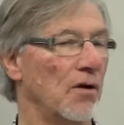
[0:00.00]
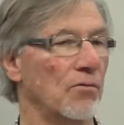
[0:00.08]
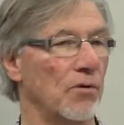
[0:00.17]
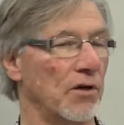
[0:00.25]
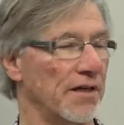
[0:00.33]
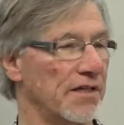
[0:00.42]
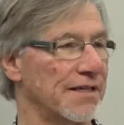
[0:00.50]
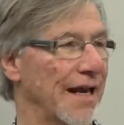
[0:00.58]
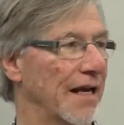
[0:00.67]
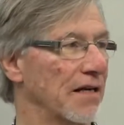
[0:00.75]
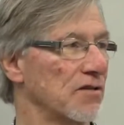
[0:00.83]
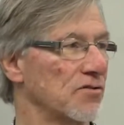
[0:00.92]
really
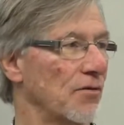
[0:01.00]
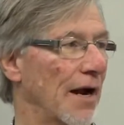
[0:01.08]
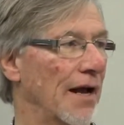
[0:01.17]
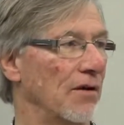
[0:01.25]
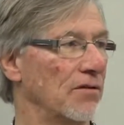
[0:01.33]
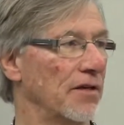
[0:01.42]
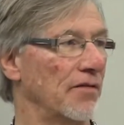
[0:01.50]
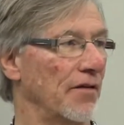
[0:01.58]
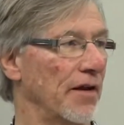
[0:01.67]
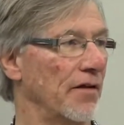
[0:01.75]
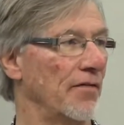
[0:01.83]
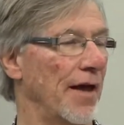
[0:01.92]
stand his ground in,
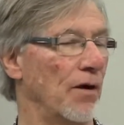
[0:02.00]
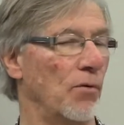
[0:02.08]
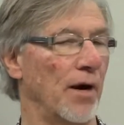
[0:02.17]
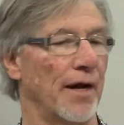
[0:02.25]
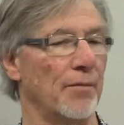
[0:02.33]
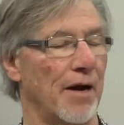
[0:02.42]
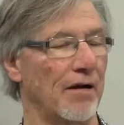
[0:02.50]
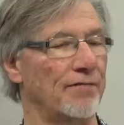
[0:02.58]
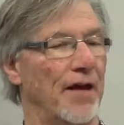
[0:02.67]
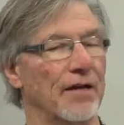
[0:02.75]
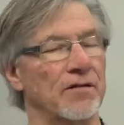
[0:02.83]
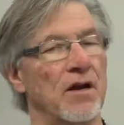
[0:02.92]
in that way matter of
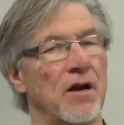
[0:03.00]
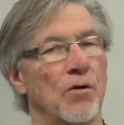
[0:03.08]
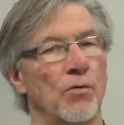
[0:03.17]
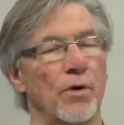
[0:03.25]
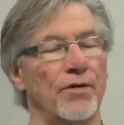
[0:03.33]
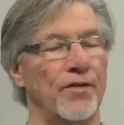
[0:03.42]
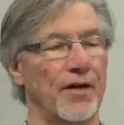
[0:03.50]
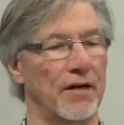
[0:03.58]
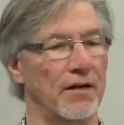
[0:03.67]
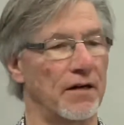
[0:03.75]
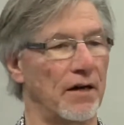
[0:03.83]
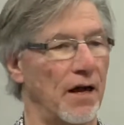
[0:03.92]
fact
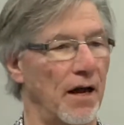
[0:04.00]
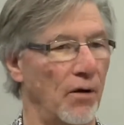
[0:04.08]
within uh,